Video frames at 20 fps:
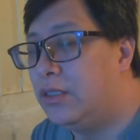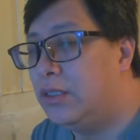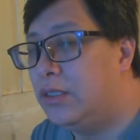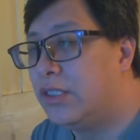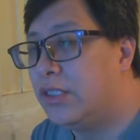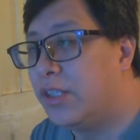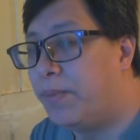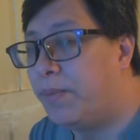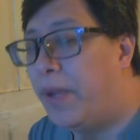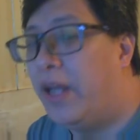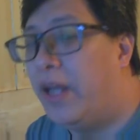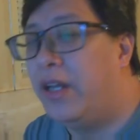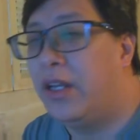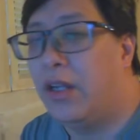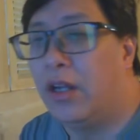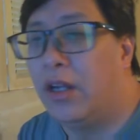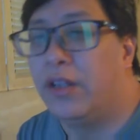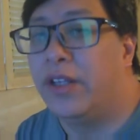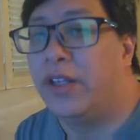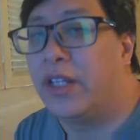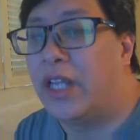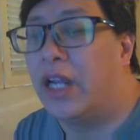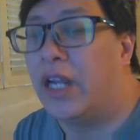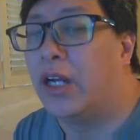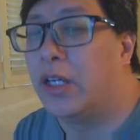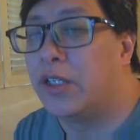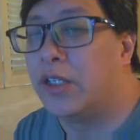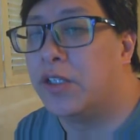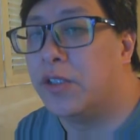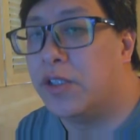Depending on the
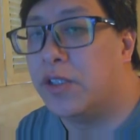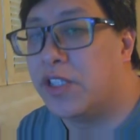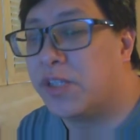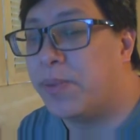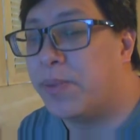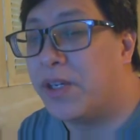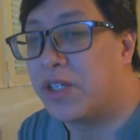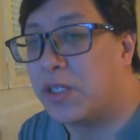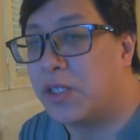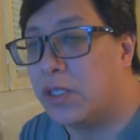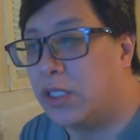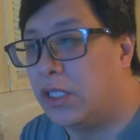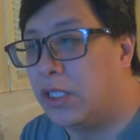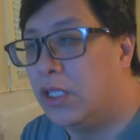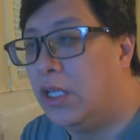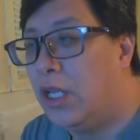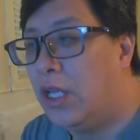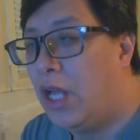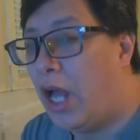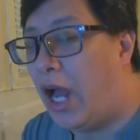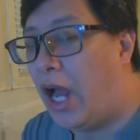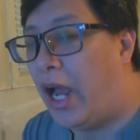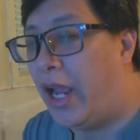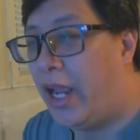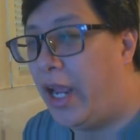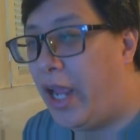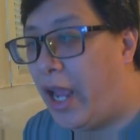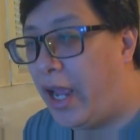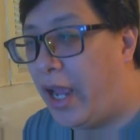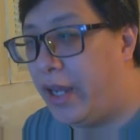character especially, I
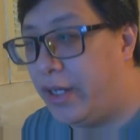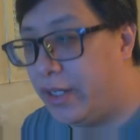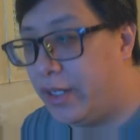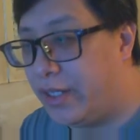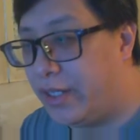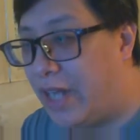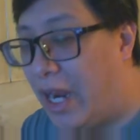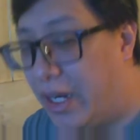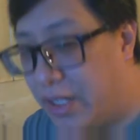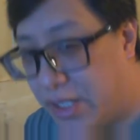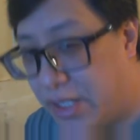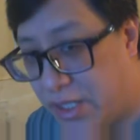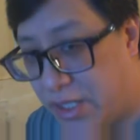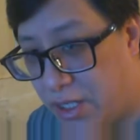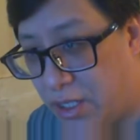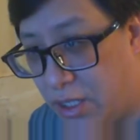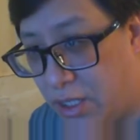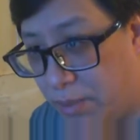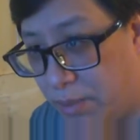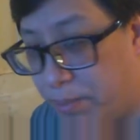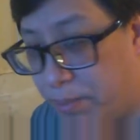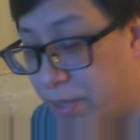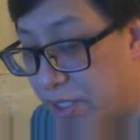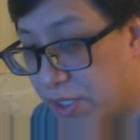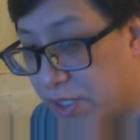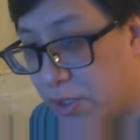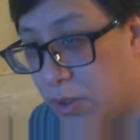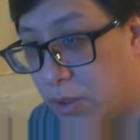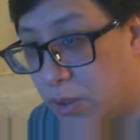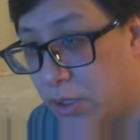had a 9-star
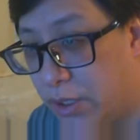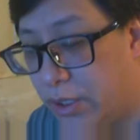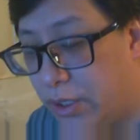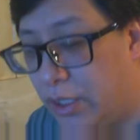Abyss Lord